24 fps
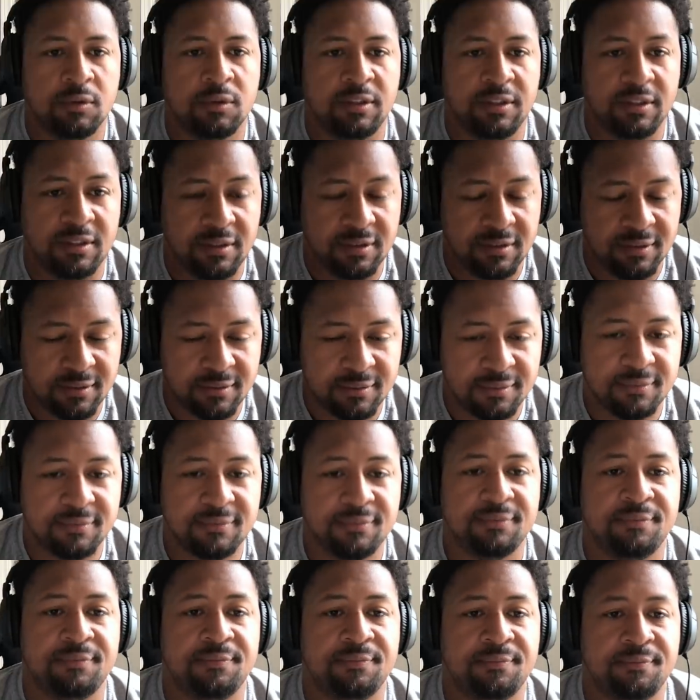
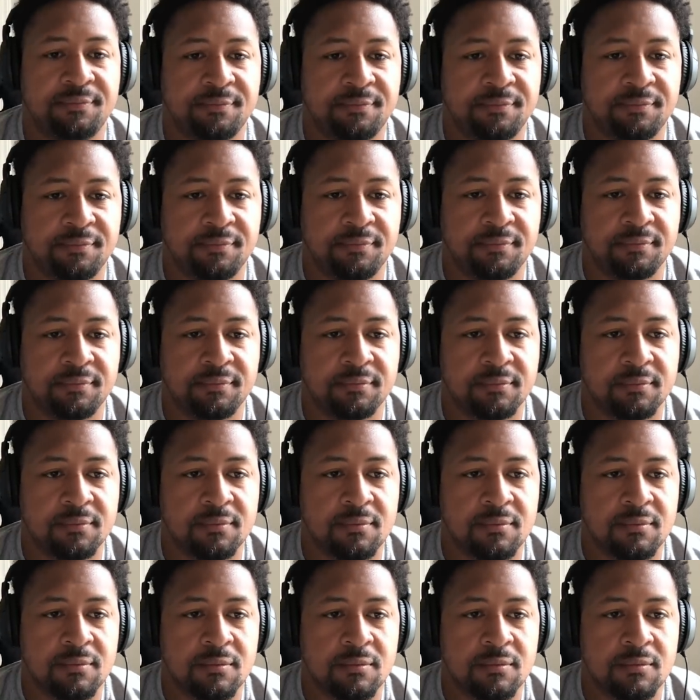
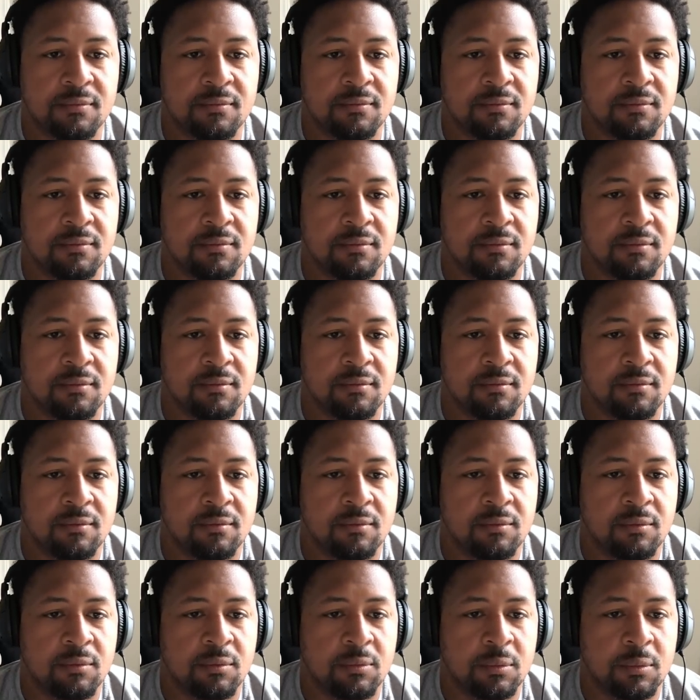
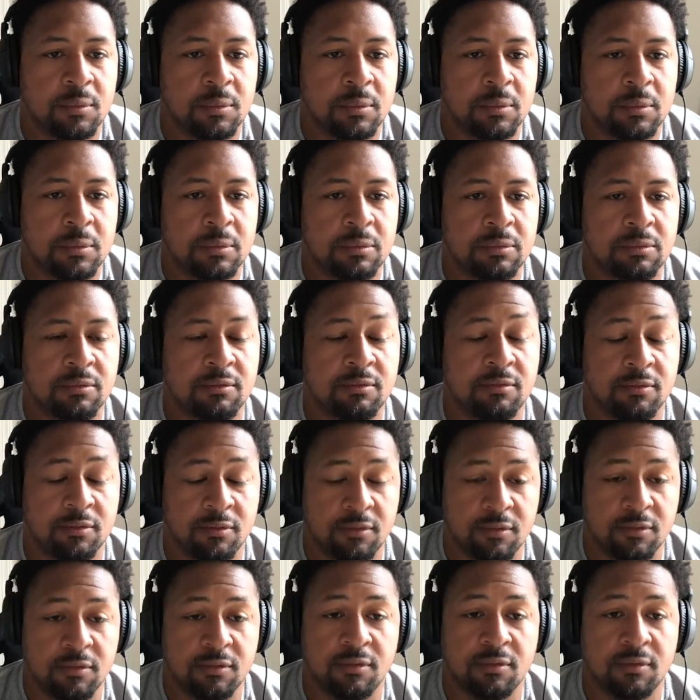
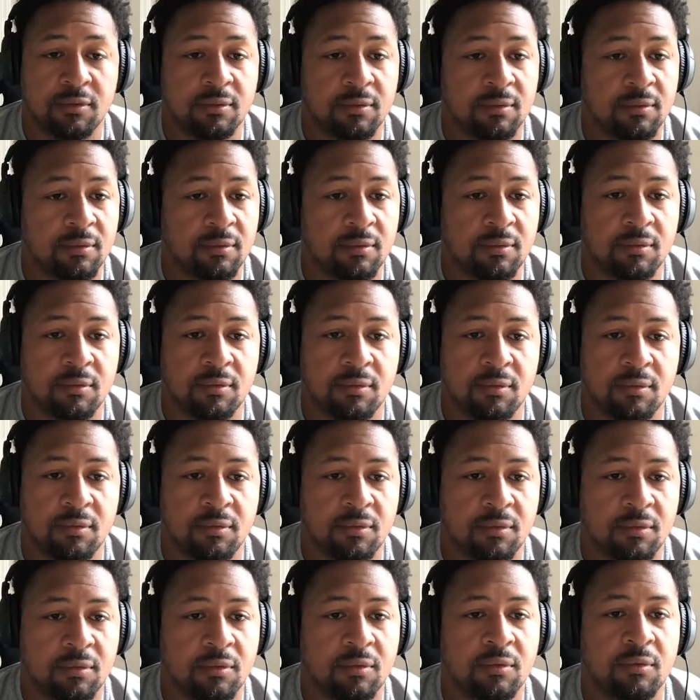
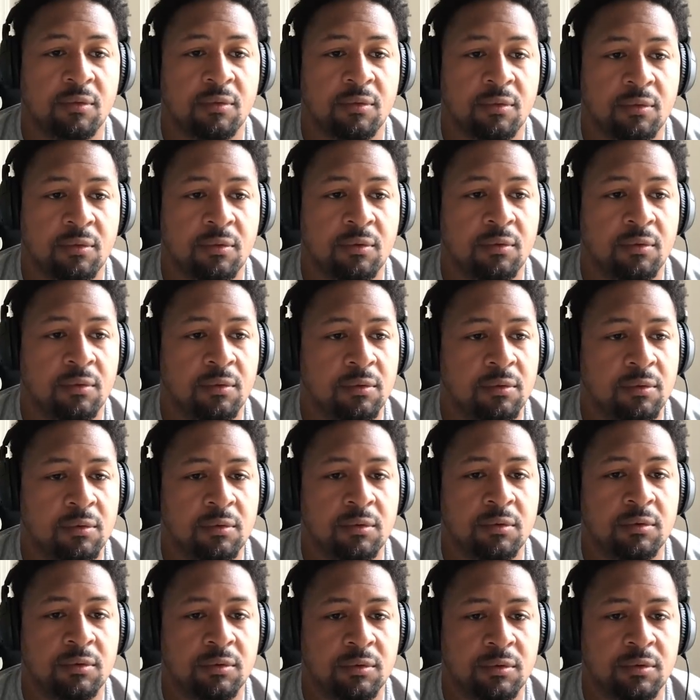
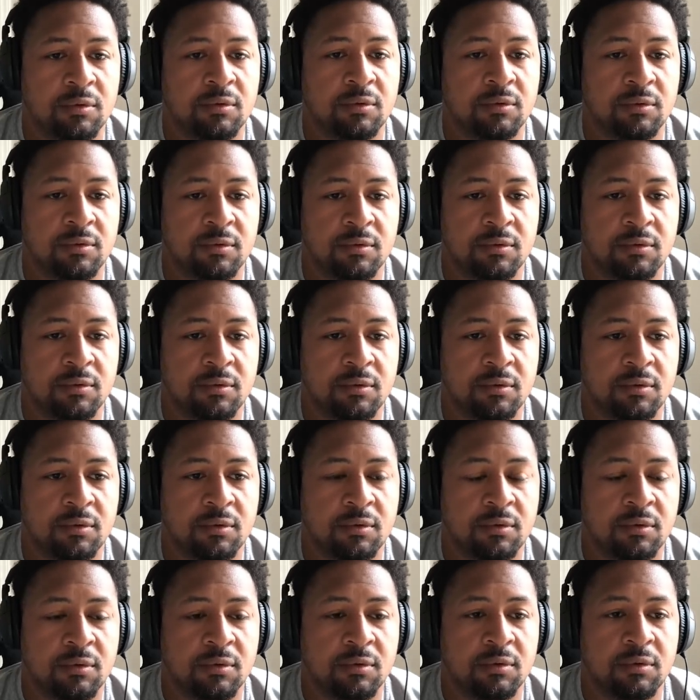
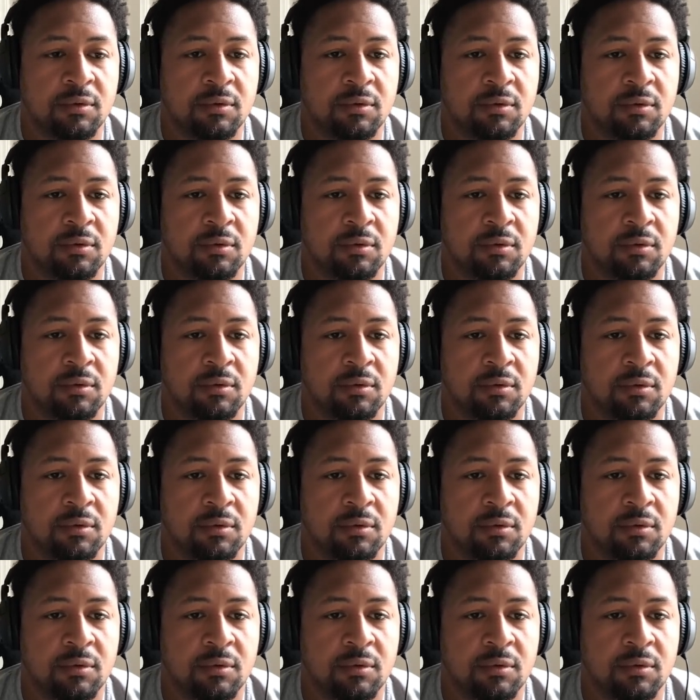(not speaking)